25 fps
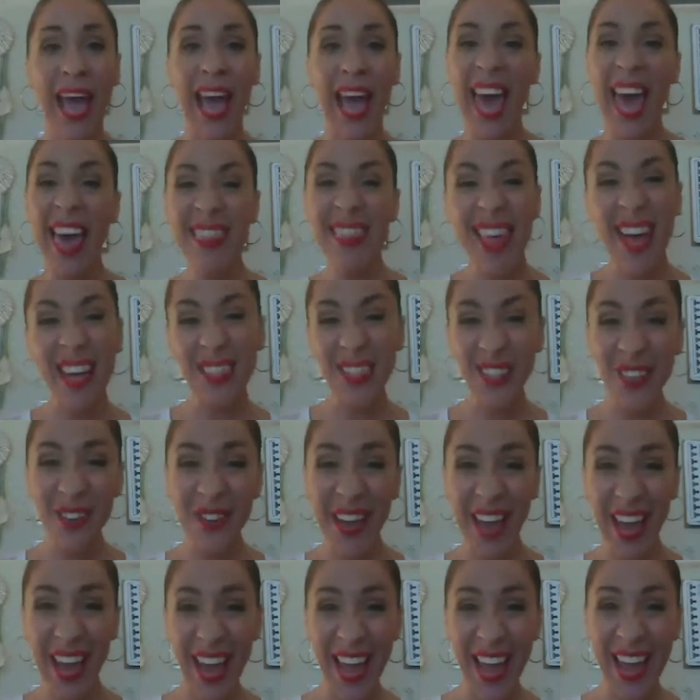And that's
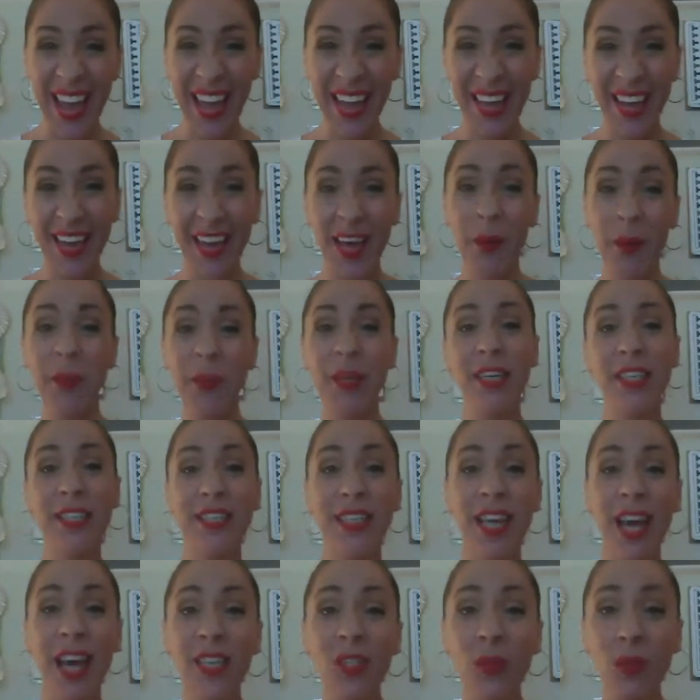okay, because
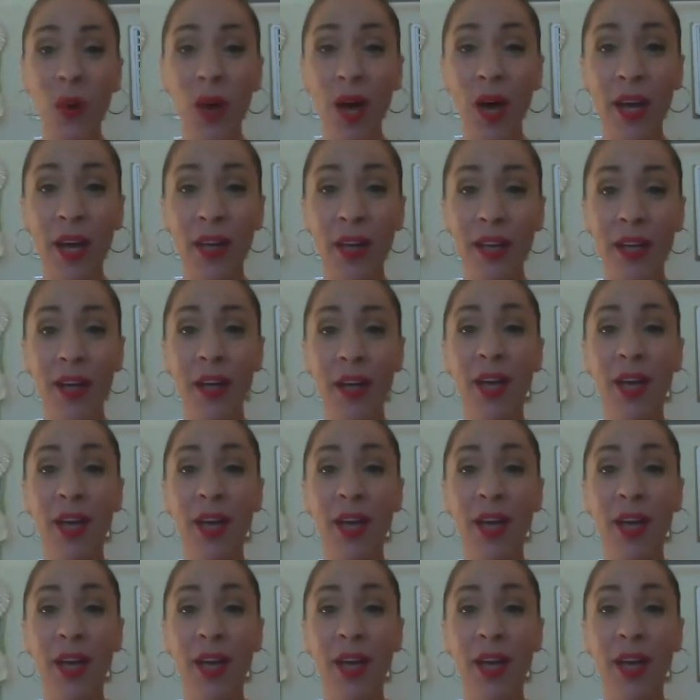guess what?